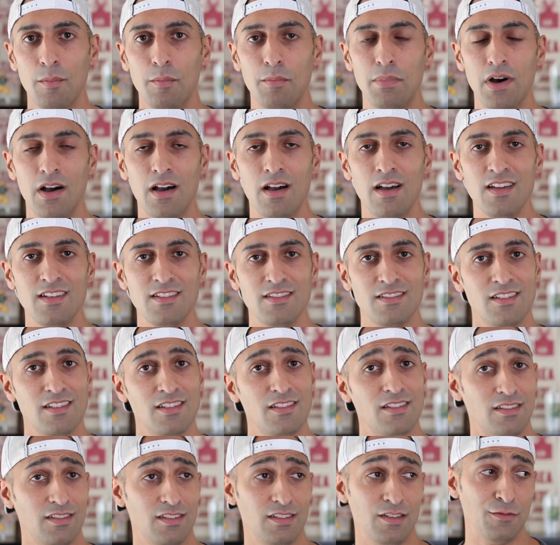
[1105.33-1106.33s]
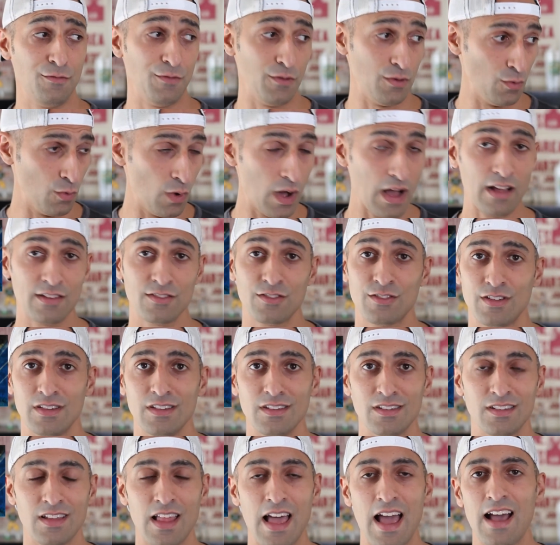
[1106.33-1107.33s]
But if you watched
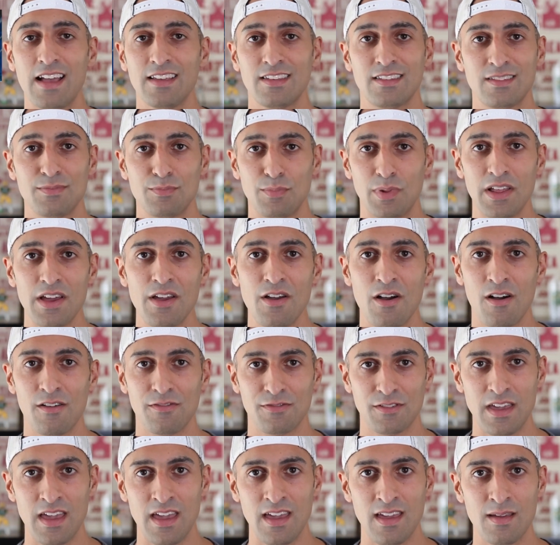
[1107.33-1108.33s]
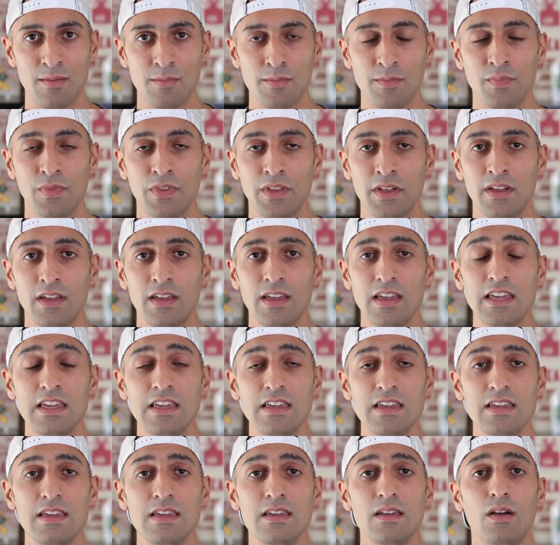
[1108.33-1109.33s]
his last playoff game,
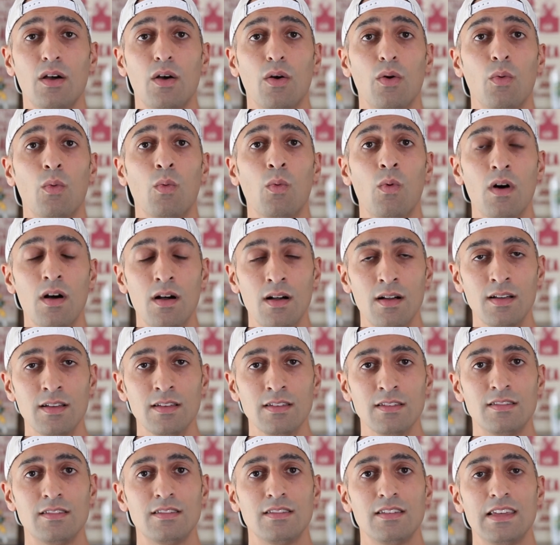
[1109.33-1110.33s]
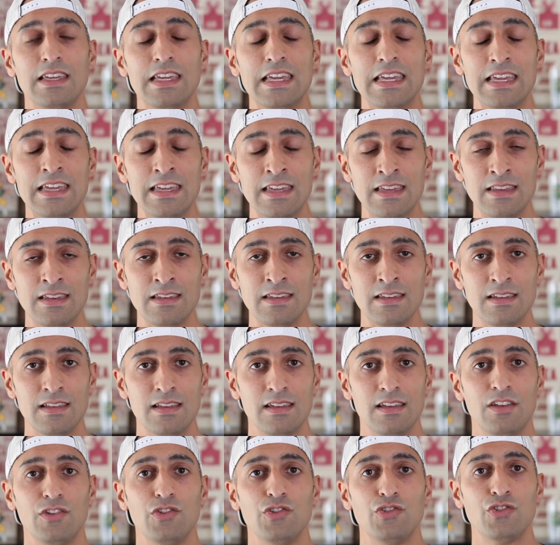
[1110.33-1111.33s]
he was in
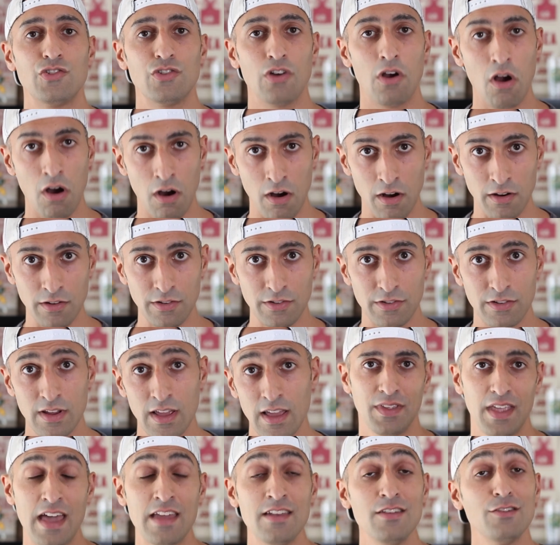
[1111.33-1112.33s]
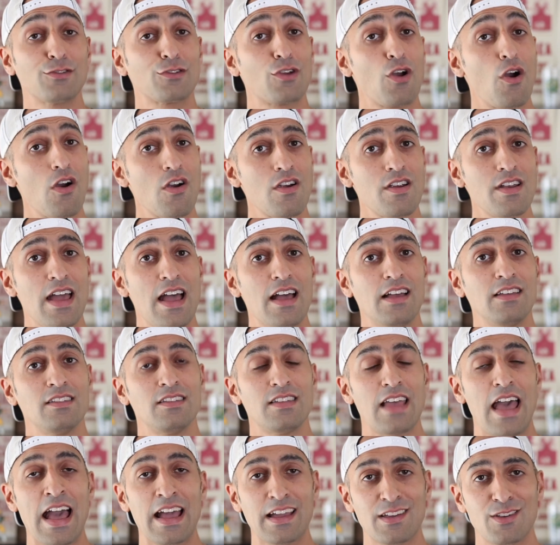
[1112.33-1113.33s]
charge. And his card
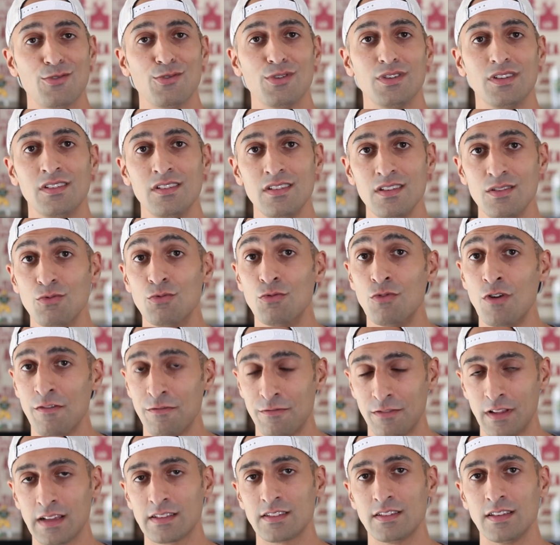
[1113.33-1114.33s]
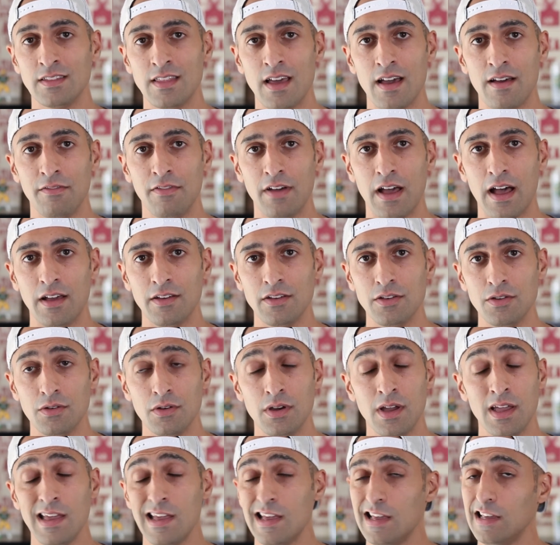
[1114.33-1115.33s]
has accurately reflected that
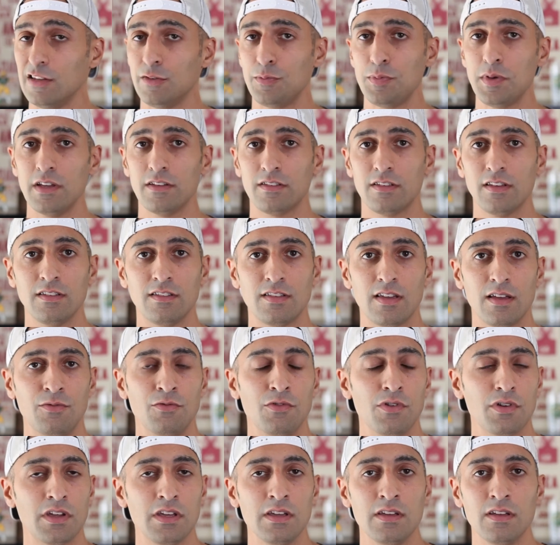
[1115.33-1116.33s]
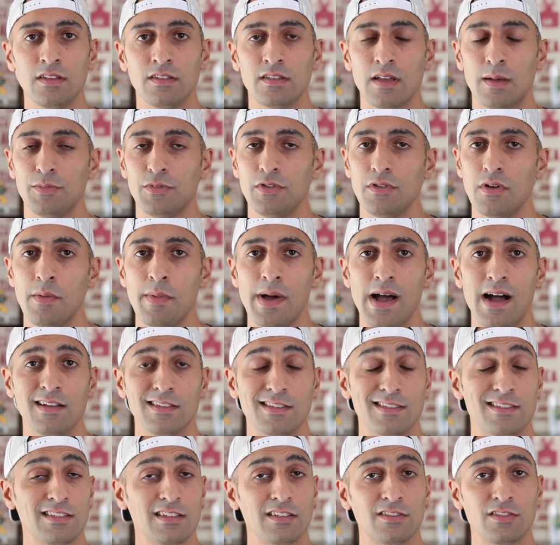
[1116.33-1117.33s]
value. His PSA 10 rookie is up to
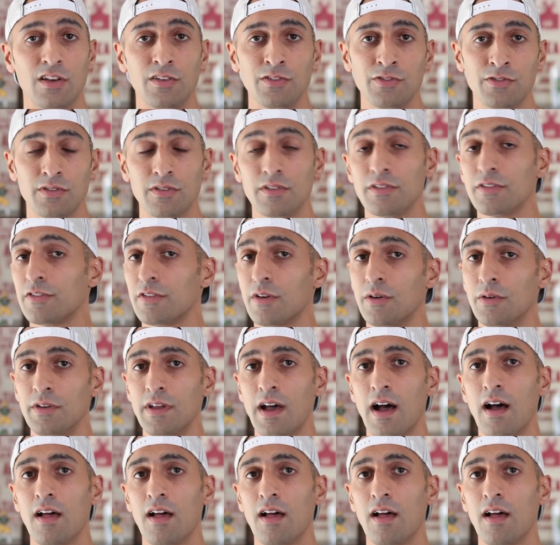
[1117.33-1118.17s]
about $600 or so.